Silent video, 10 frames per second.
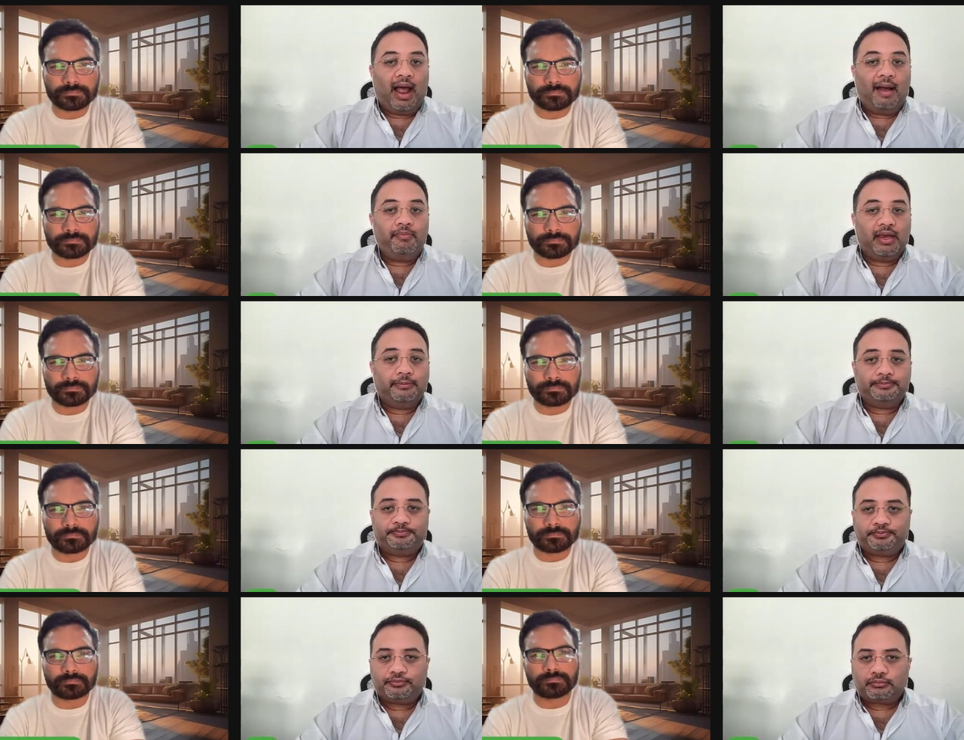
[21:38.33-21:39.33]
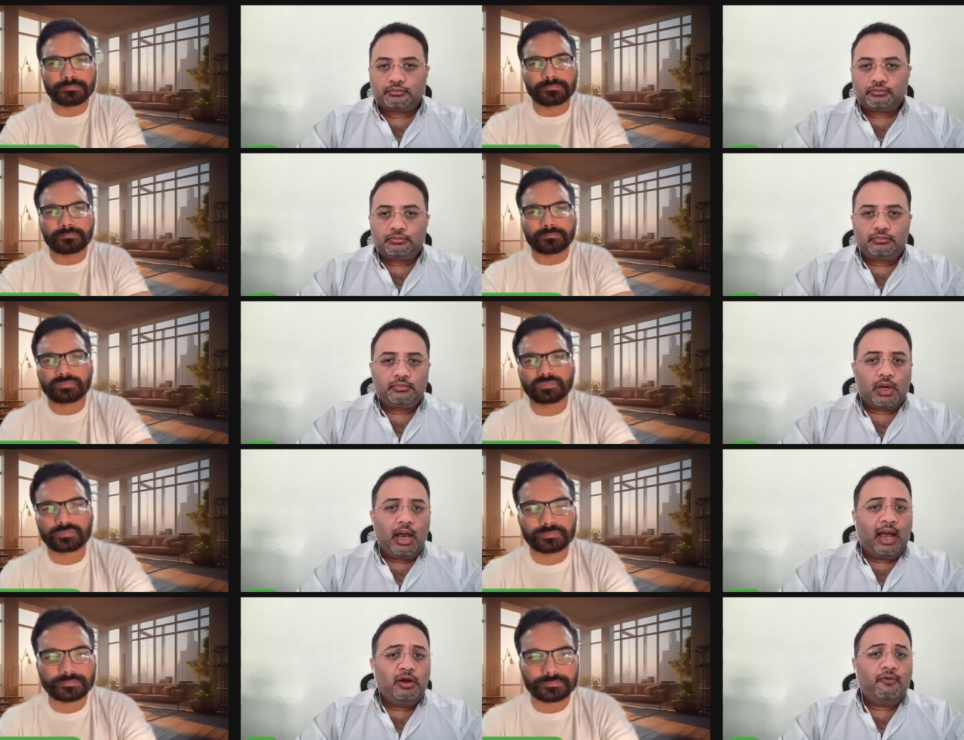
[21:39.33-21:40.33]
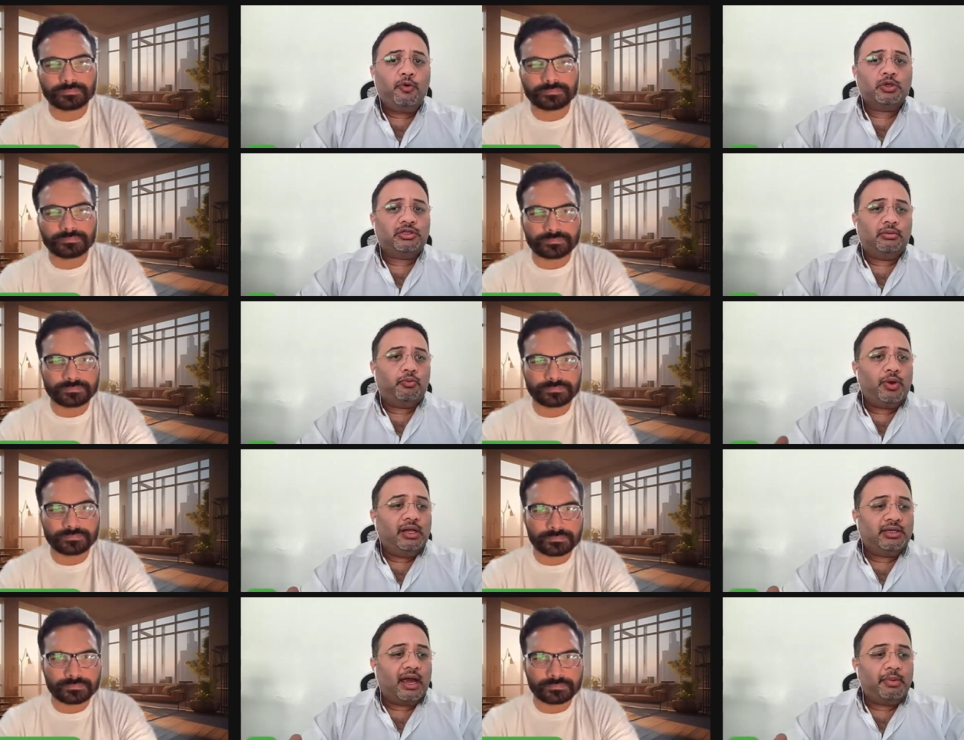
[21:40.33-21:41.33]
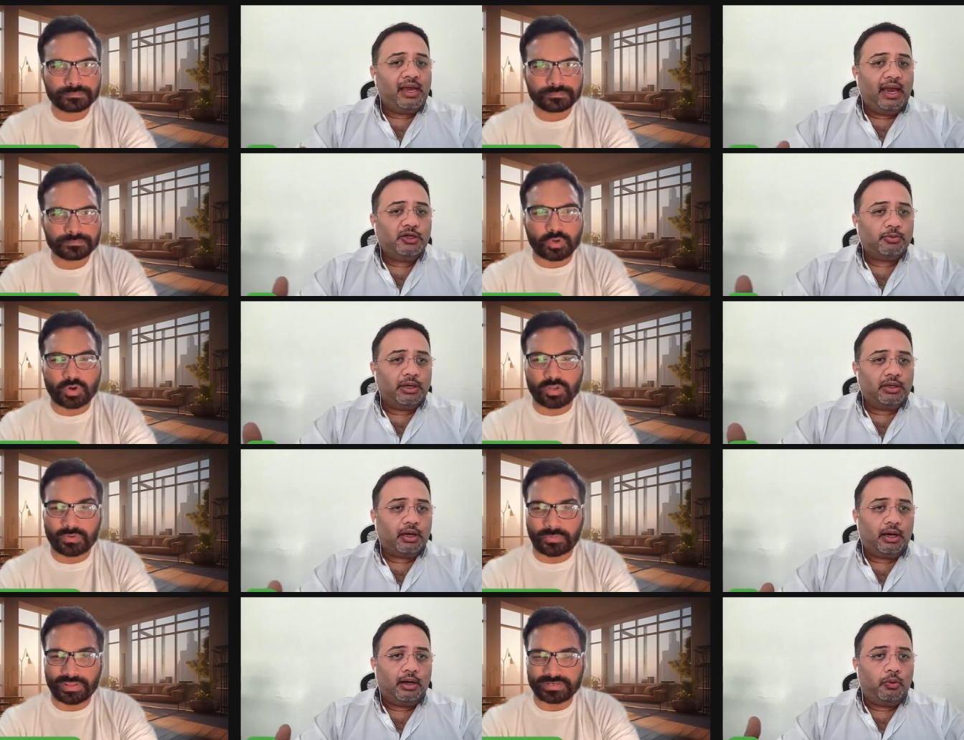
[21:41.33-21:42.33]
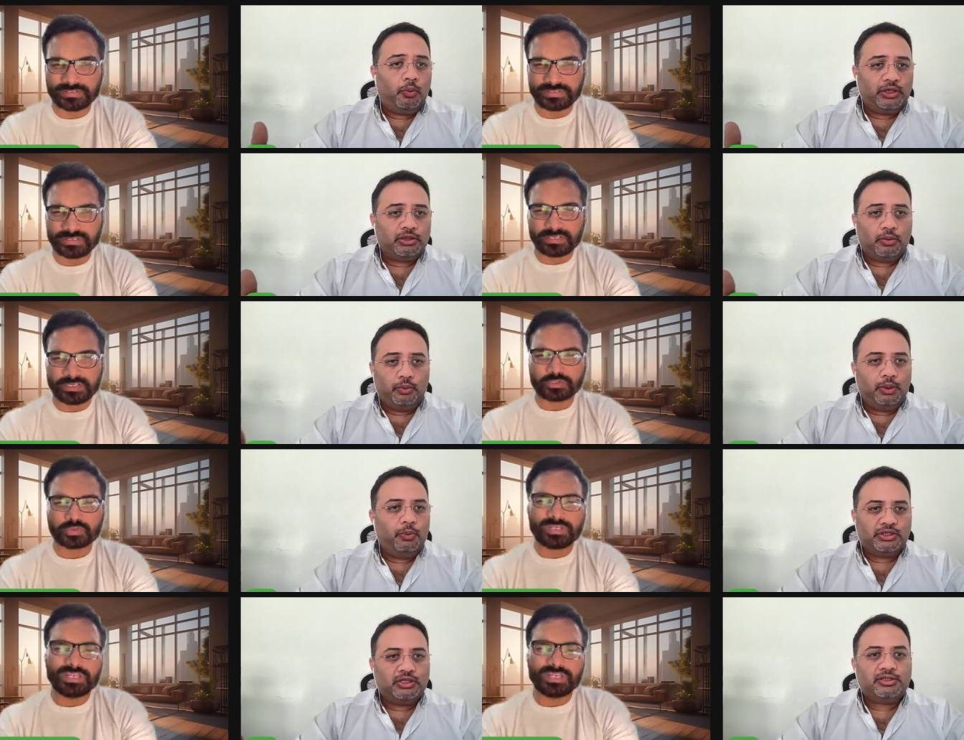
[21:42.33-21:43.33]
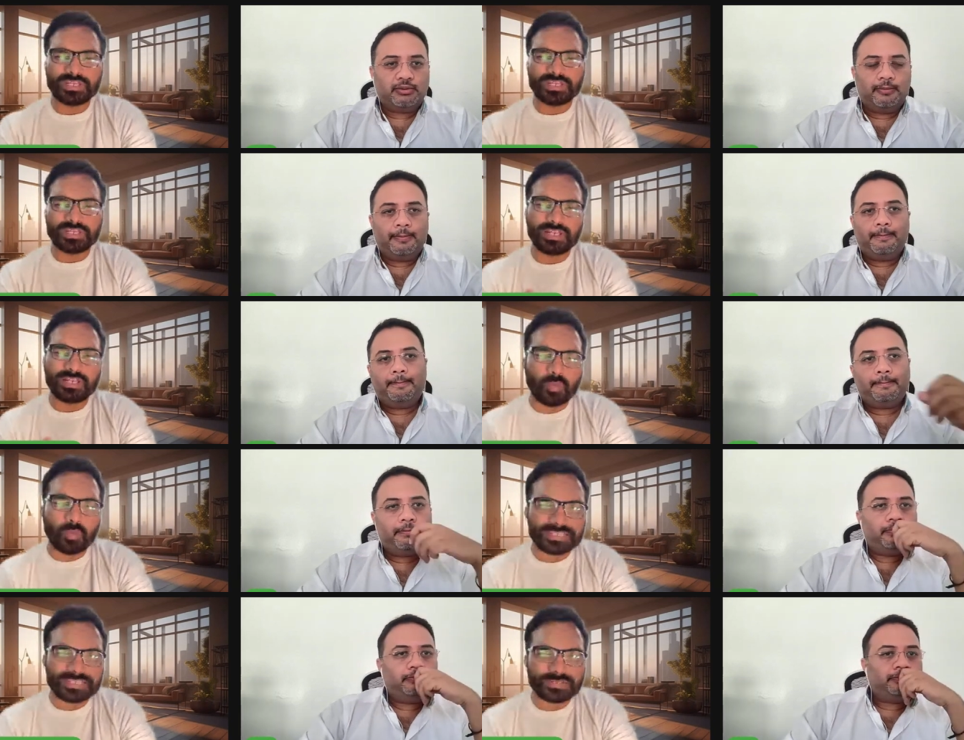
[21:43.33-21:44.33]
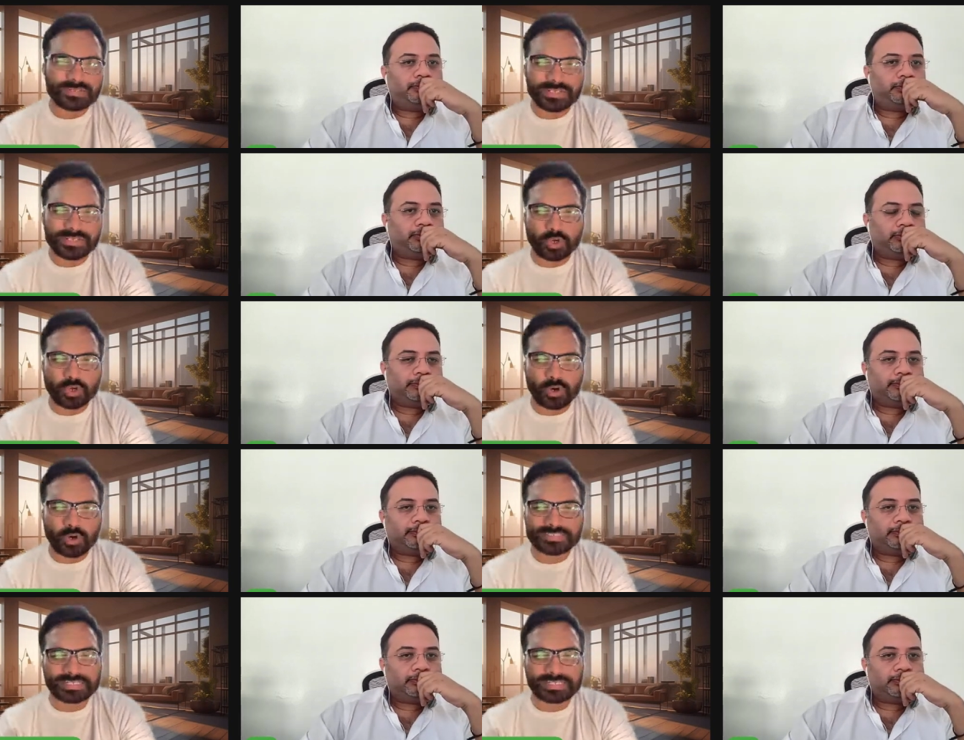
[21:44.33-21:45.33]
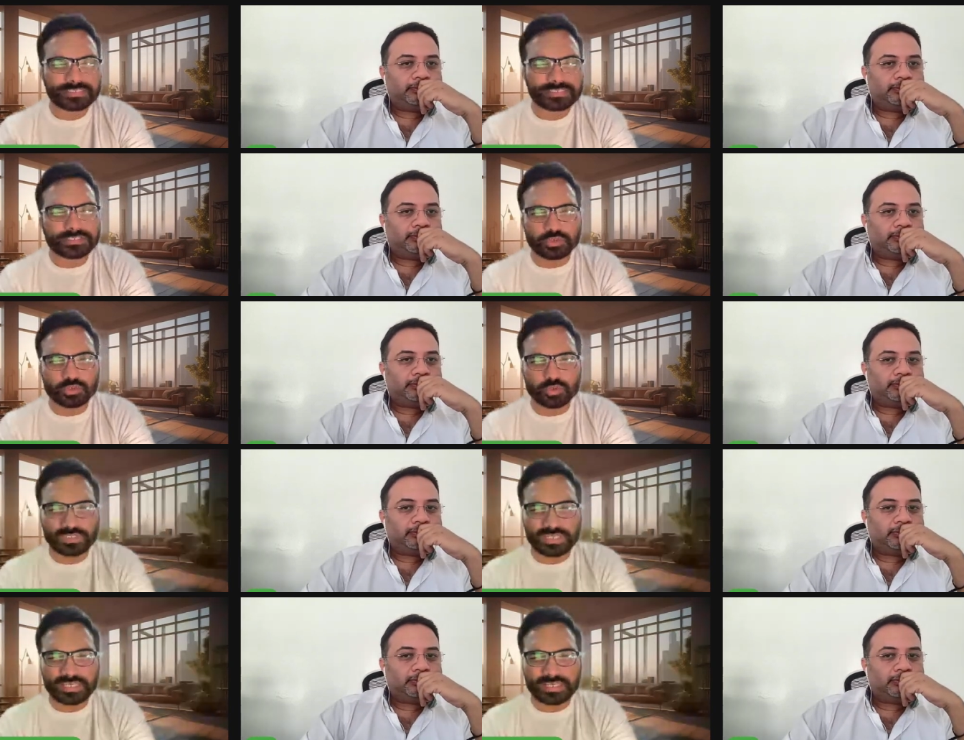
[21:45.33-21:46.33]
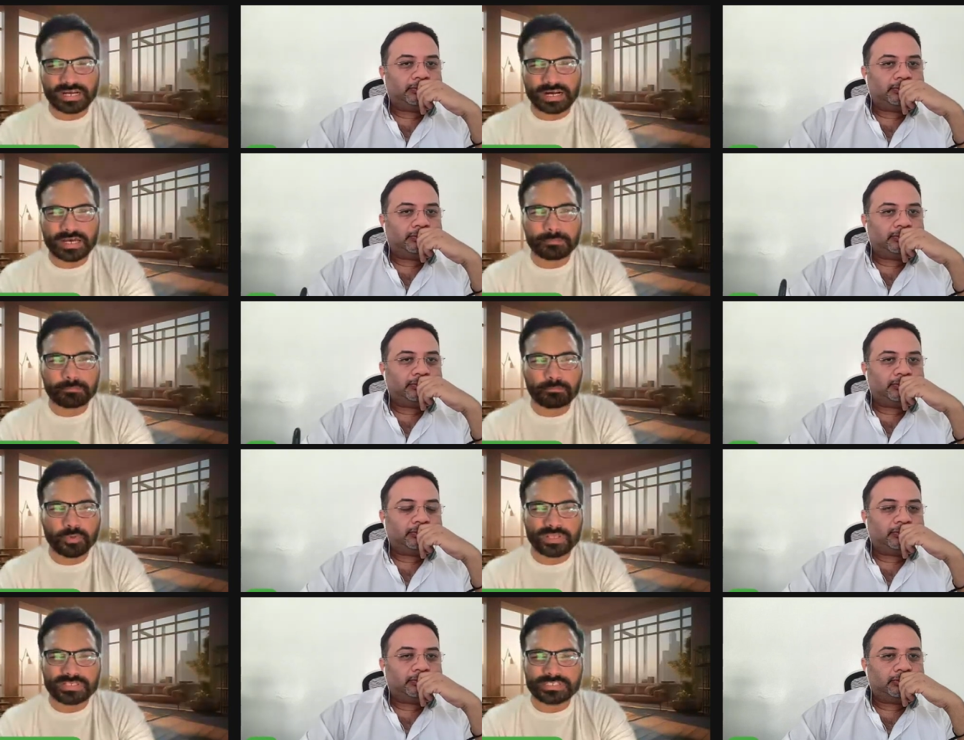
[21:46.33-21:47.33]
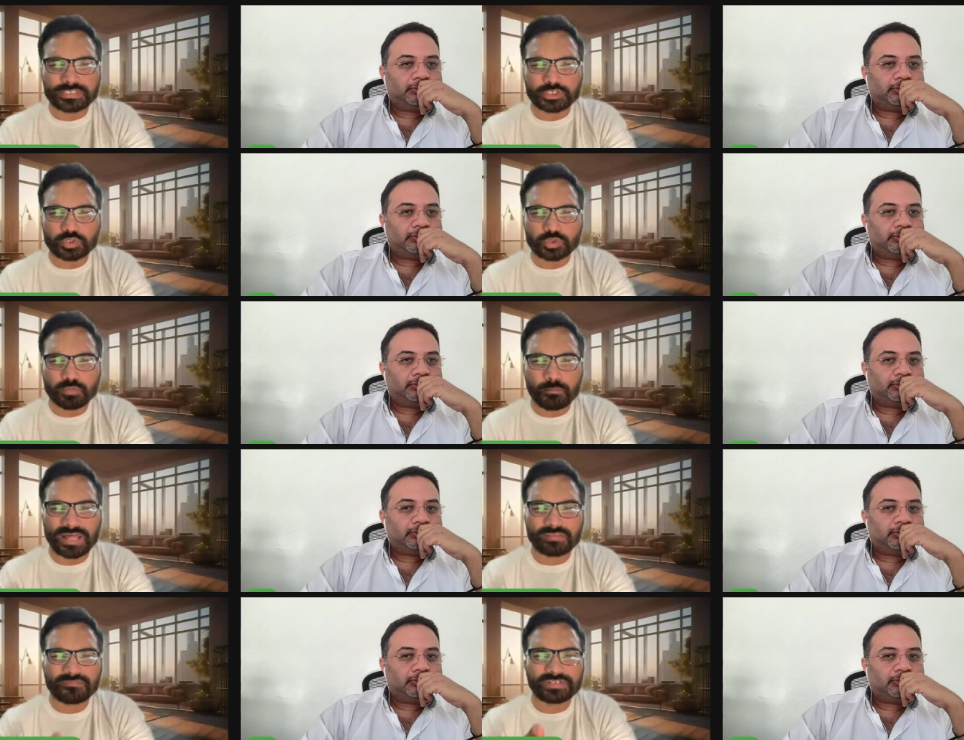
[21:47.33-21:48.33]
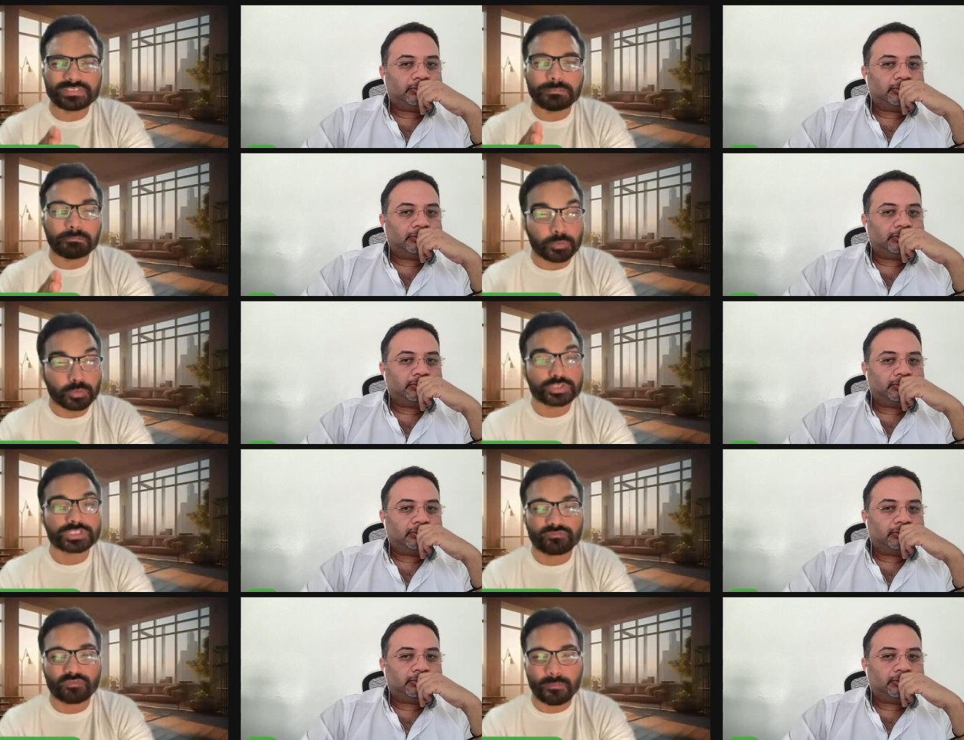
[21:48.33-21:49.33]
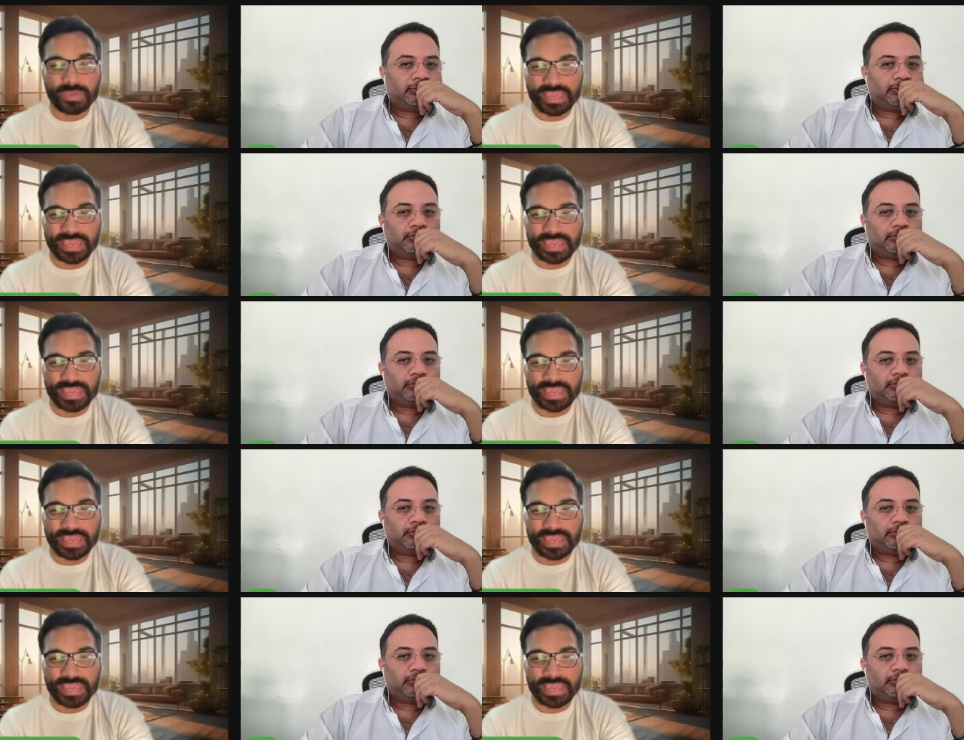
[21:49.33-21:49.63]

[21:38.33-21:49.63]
Speaker 1: happening and of course real-time engagement uh, right. uh, which so which is
Speaker 2: what industries or sectors do you think are poised to benefit the most from